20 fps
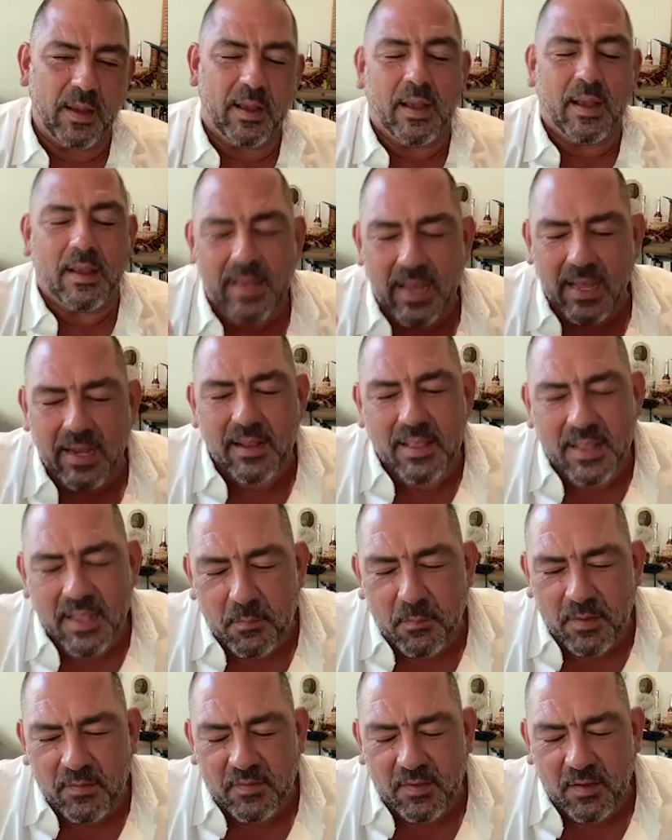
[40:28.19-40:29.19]
I kind of think
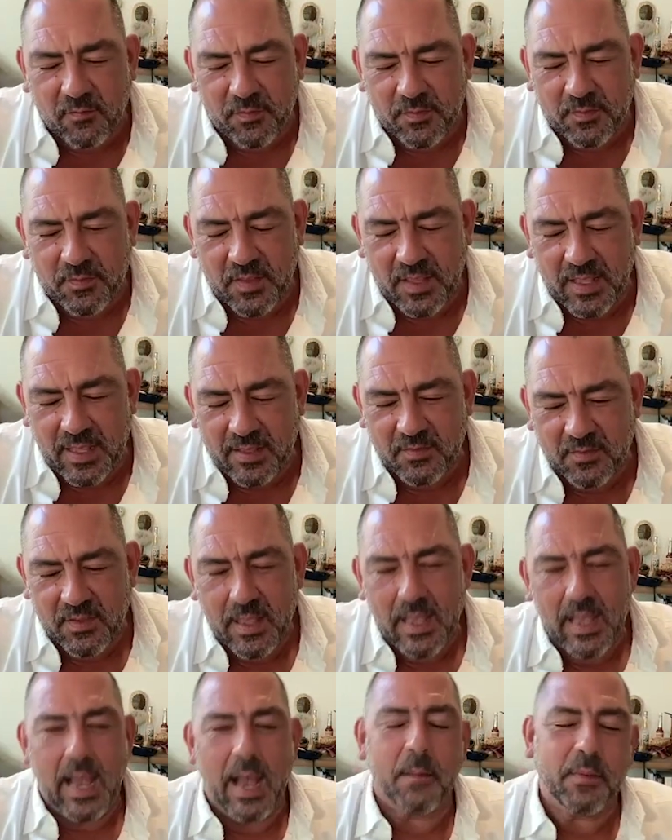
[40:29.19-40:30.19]
of myself as
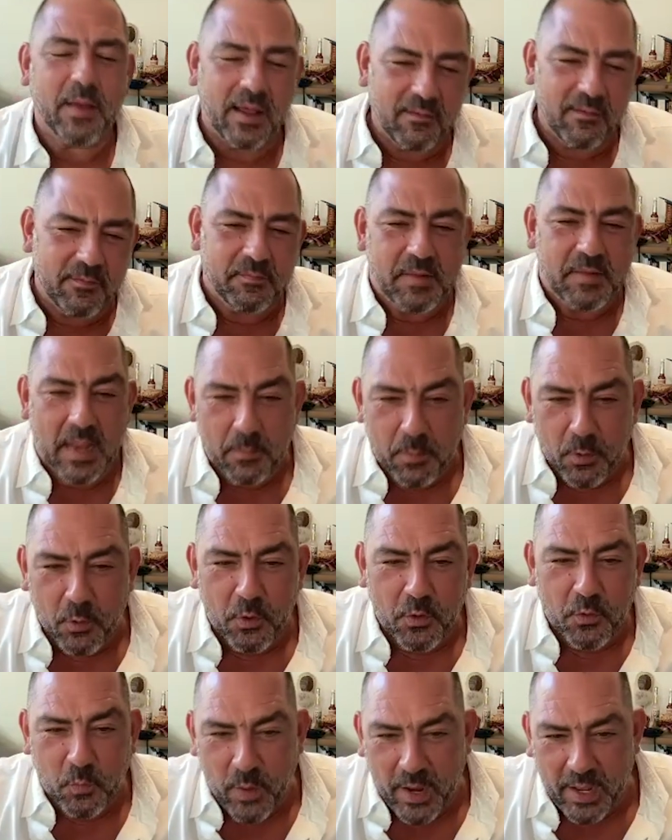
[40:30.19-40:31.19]
I'm kind of
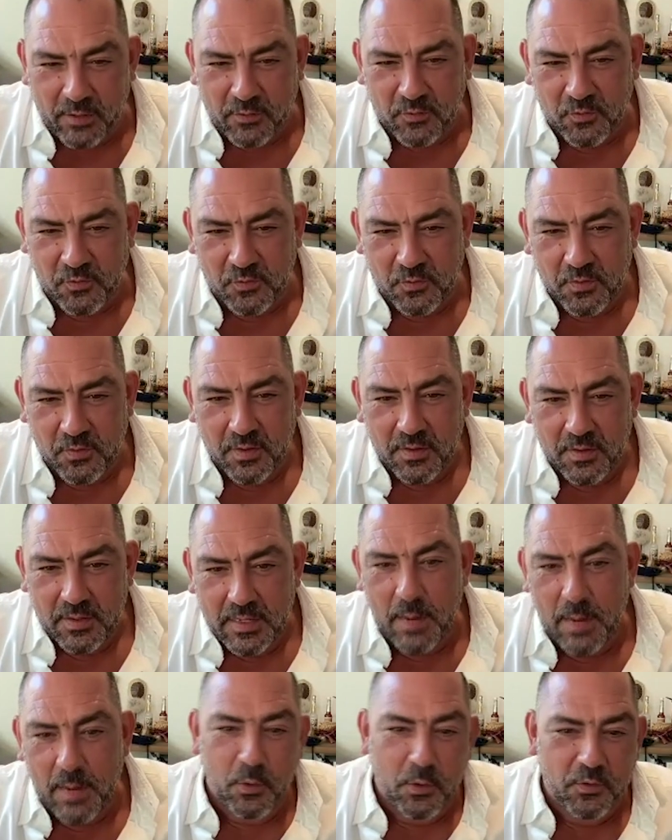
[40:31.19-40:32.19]
neighborhood witch,
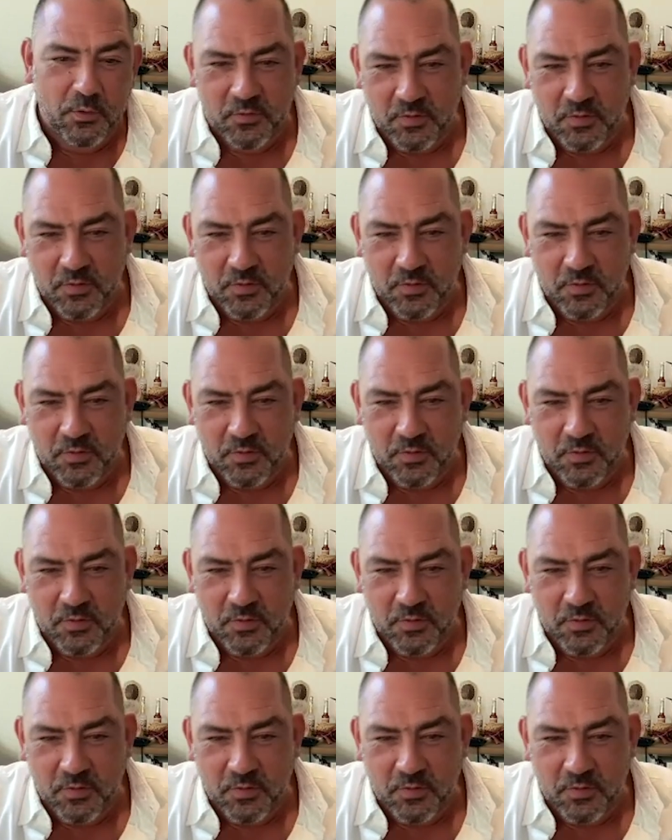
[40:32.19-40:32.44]
neighborhood